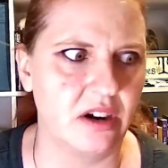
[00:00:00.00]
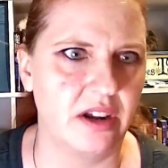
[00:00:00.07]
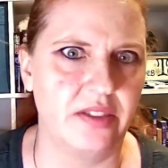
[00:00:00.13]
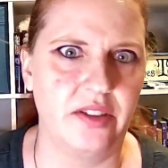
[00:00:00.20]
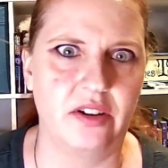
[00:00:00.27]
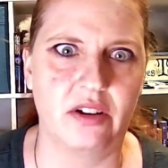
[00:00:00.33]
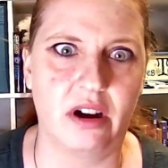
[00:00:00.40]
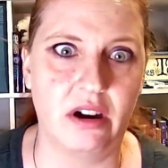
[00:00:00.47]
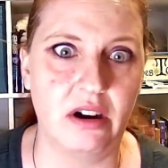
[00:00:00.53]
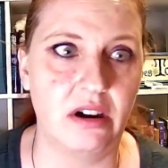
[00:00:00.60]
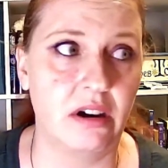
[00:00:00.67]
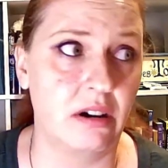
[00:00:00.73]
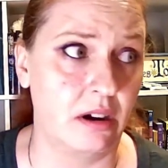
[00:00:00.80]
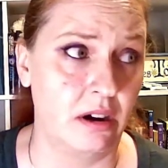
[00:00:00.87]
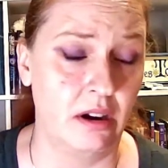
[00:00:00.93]
And there
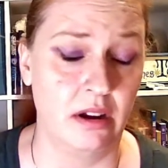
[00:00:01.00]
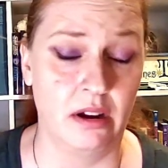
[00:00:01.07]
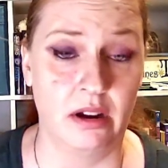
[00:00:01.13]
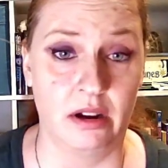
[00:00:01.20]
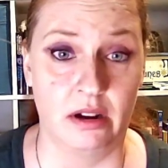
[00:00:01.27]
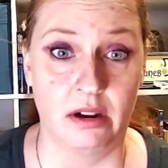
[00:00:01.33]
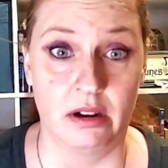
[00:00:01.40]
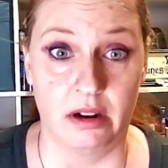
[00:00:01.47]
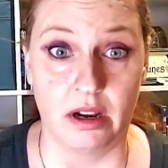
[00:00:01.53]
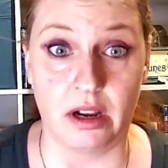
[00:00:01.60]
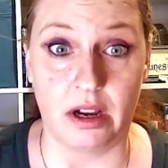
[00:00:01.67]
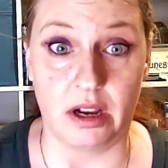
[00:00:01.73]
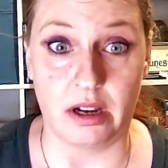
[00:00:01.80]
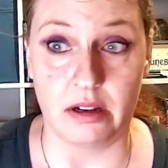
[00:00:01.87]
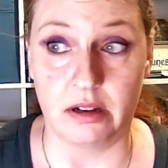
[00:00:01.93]
are,
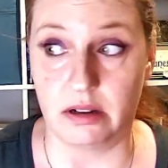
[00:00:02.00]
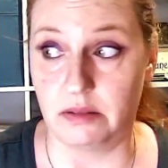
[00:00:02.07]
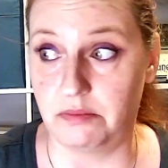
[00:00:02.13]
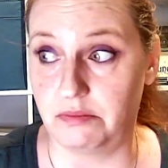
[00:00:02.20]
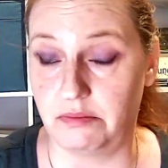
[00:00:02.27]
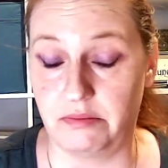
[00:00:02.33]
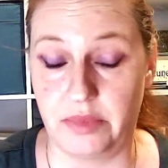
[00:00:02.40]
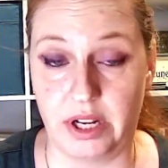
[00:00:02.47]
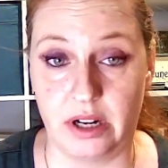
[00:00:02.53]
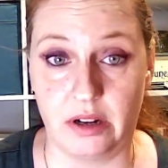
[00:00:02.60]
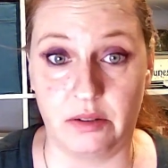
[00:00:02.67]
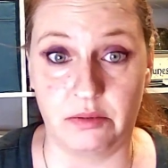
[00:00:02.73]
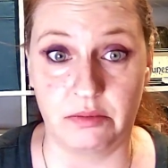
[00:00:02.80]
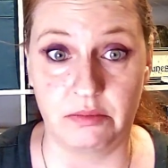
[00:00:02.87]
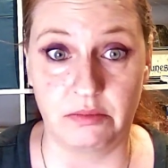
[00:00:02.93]
um, you
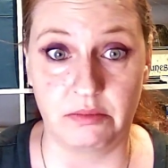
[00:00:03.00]
know,